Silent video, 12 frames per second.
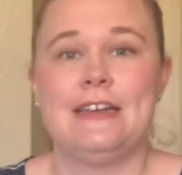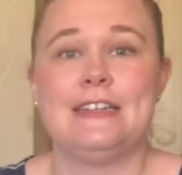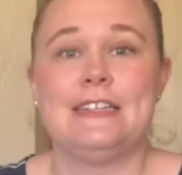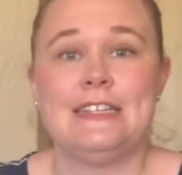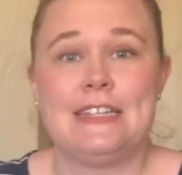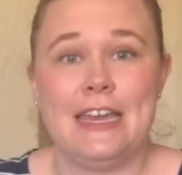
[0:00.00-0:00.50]

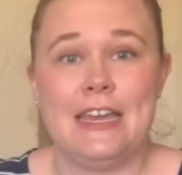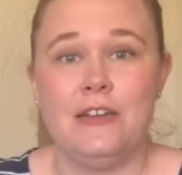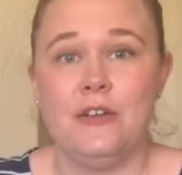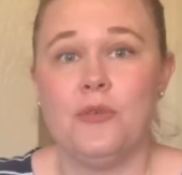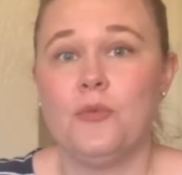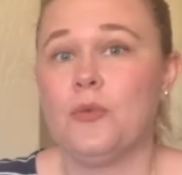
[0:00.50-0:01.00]
Today,
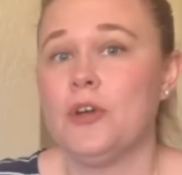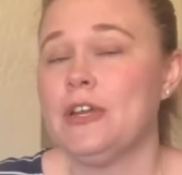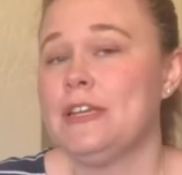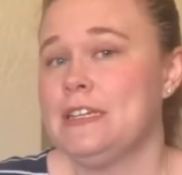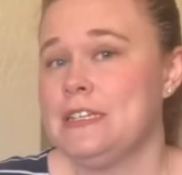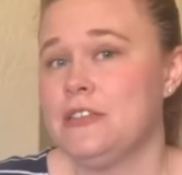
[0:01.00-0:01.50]
we're going
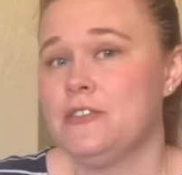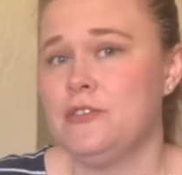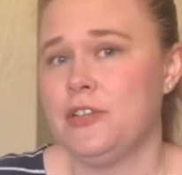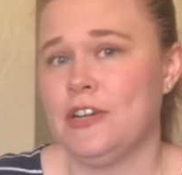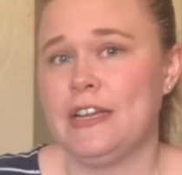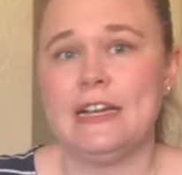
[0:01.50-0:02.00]
to continue
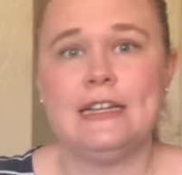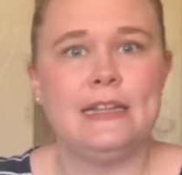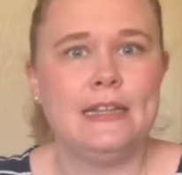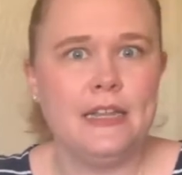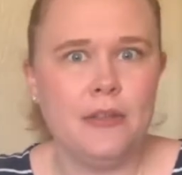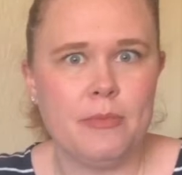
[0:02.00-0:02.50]
learning a
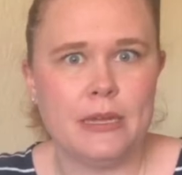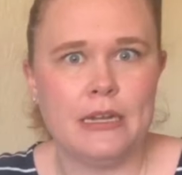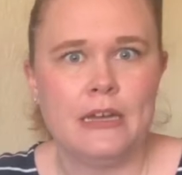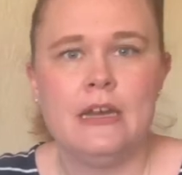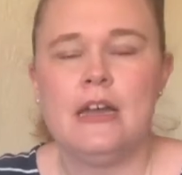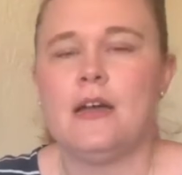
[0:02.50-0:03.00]
little bit
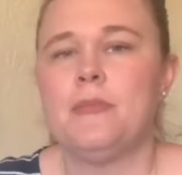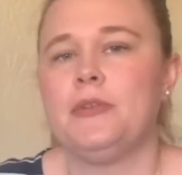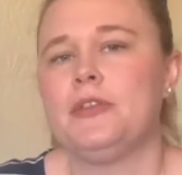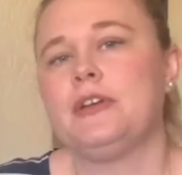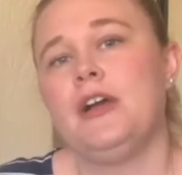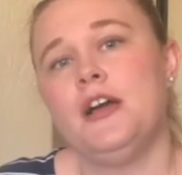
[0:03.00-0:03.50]
about
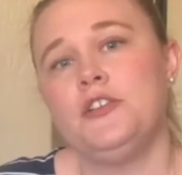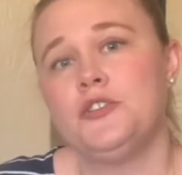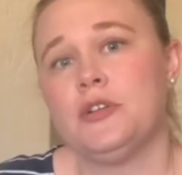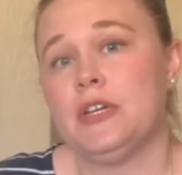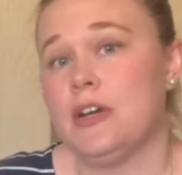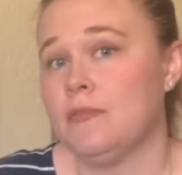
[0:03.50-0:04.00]
the
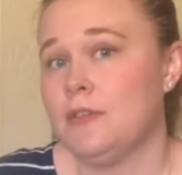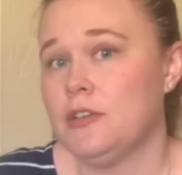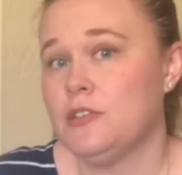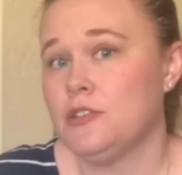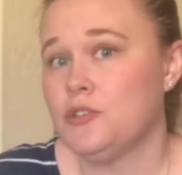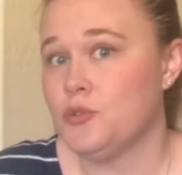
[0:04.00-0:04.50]
country of
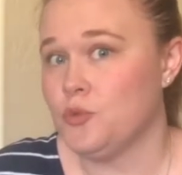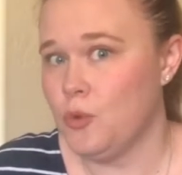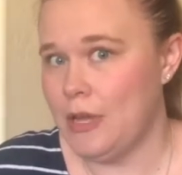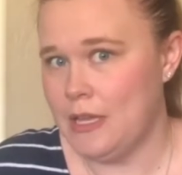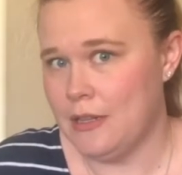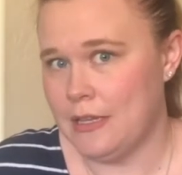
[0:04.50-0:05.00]

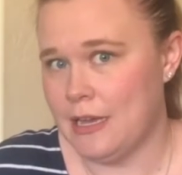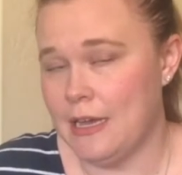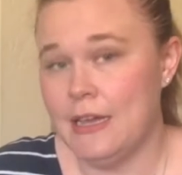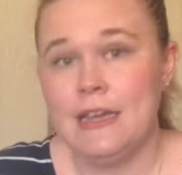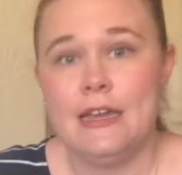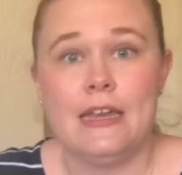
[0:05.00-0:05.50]
Australia
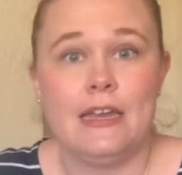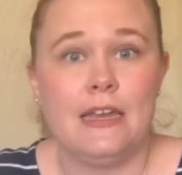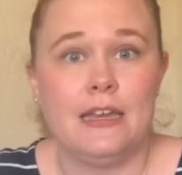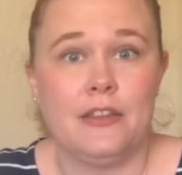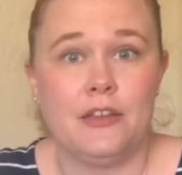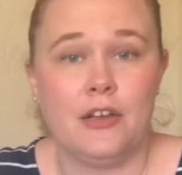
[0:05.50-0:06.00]

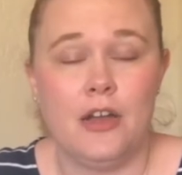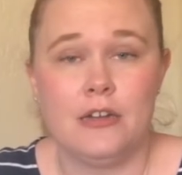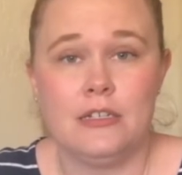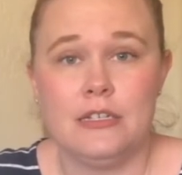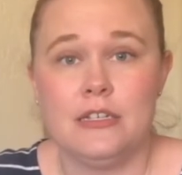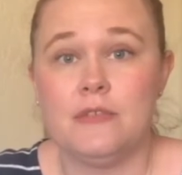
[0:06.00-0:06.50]
in the
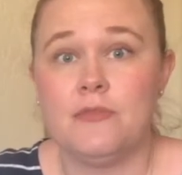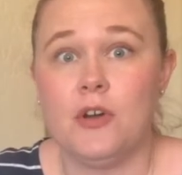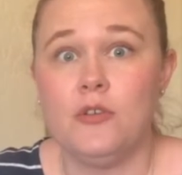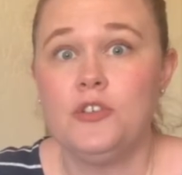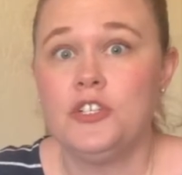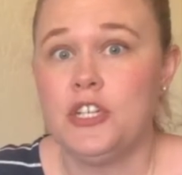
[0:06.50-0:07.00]
continent
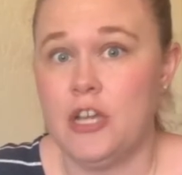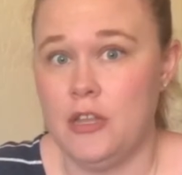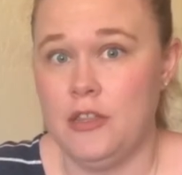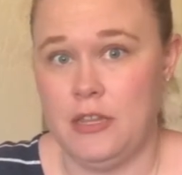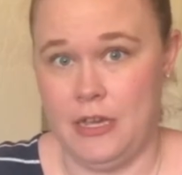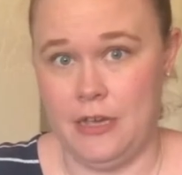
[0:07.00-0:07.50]
of
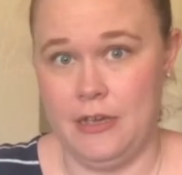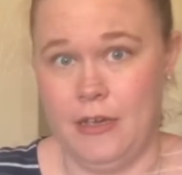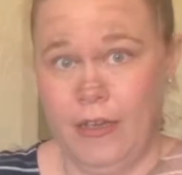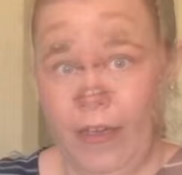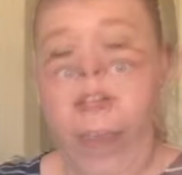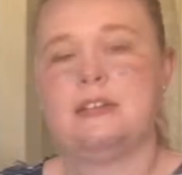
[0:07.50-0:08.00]
Oceania.
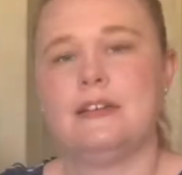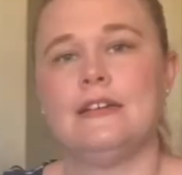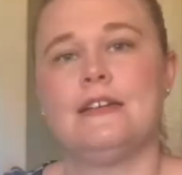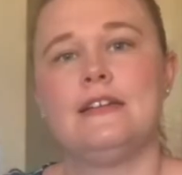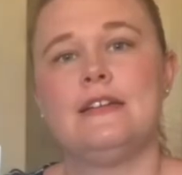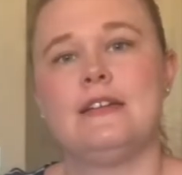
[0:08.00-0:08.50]

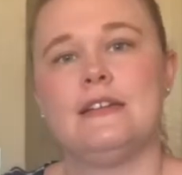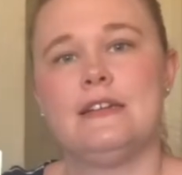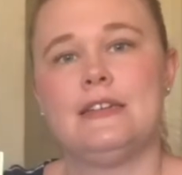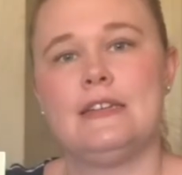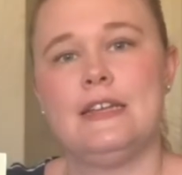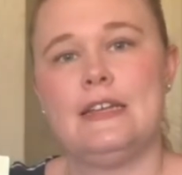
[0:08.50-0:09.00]

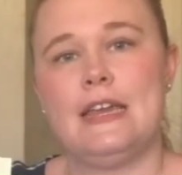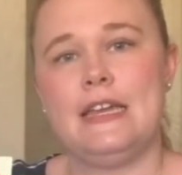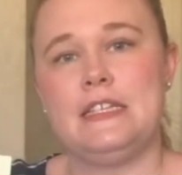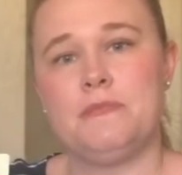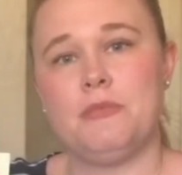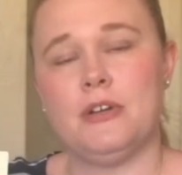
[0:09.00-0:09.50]

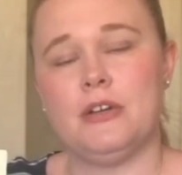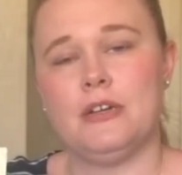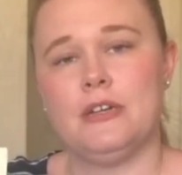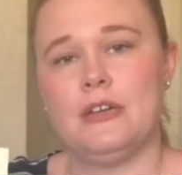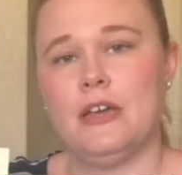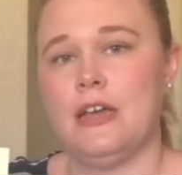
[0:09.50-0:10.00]
Today's book
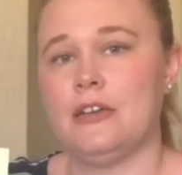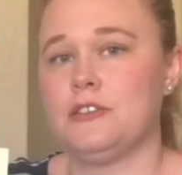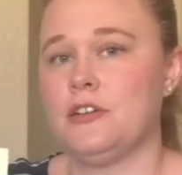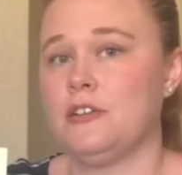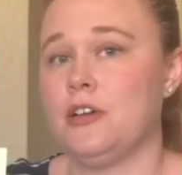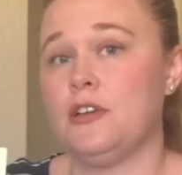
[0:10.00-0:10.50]
is
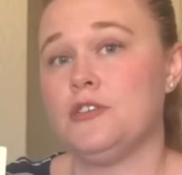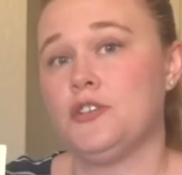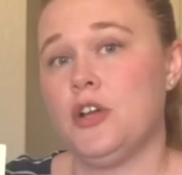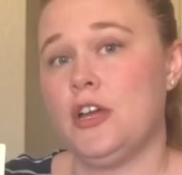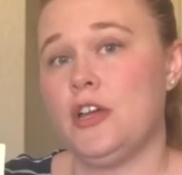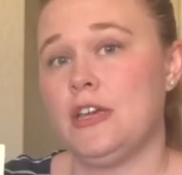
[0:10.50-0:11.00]
called
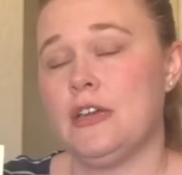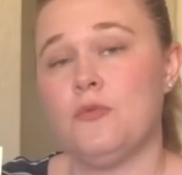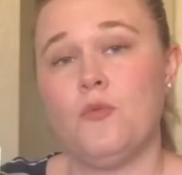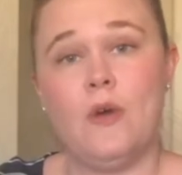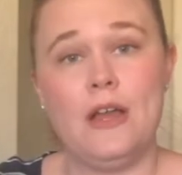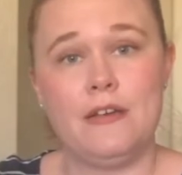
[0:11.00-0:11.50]

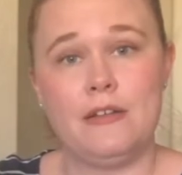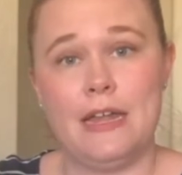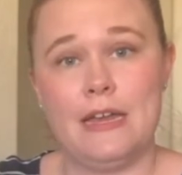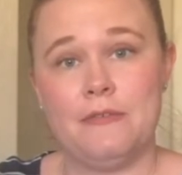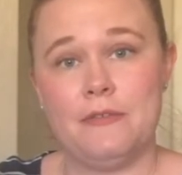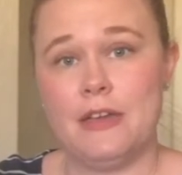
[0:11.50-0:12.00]
Australian
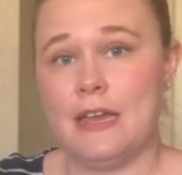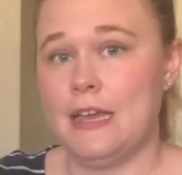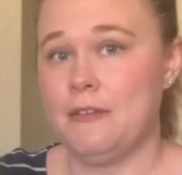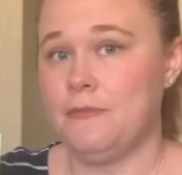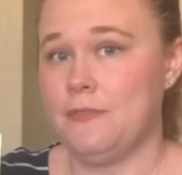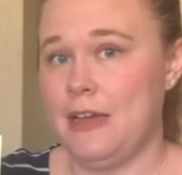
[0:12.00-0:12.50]
Wildlife
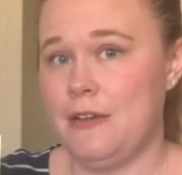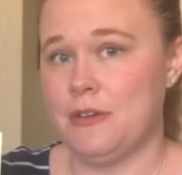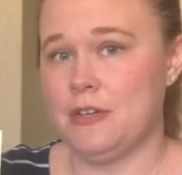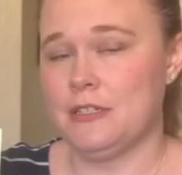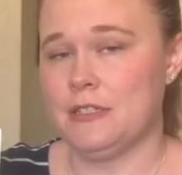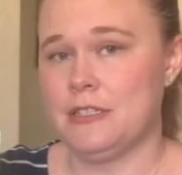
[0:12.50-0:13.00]
and
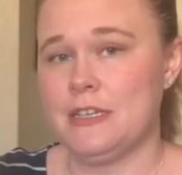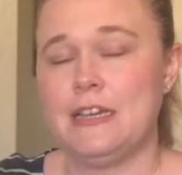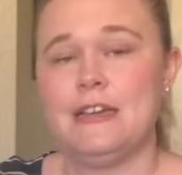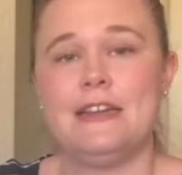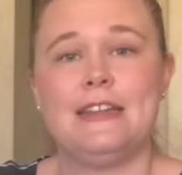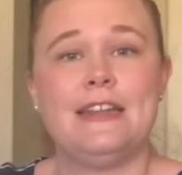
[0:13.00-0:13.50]
Flower.
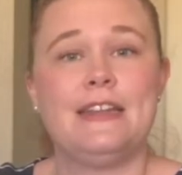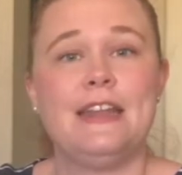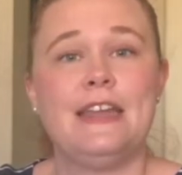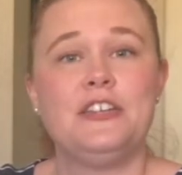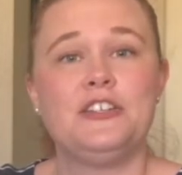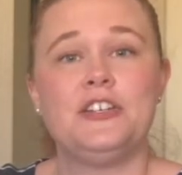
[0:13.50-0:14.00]

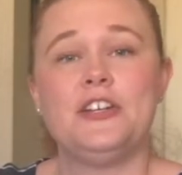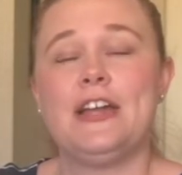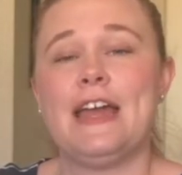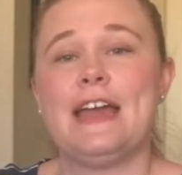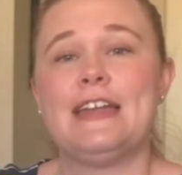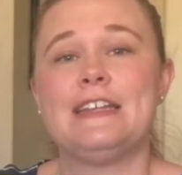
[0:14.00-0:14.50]
Nature
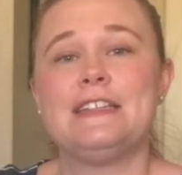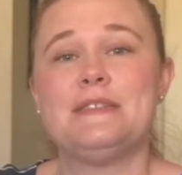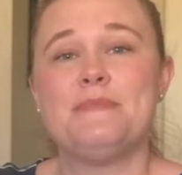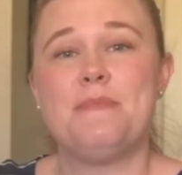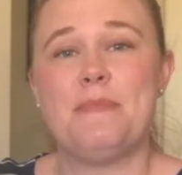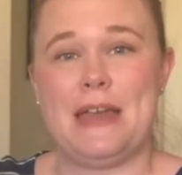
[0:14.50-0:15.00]
at its
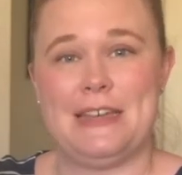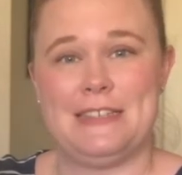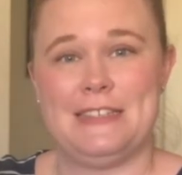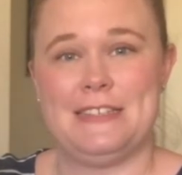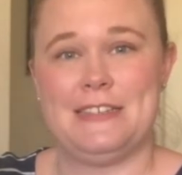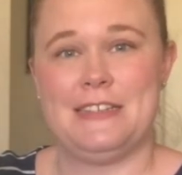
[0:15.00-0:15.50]

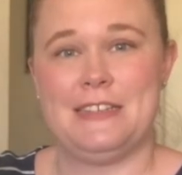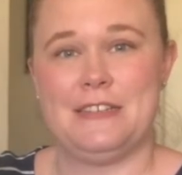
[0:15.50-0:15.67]
best.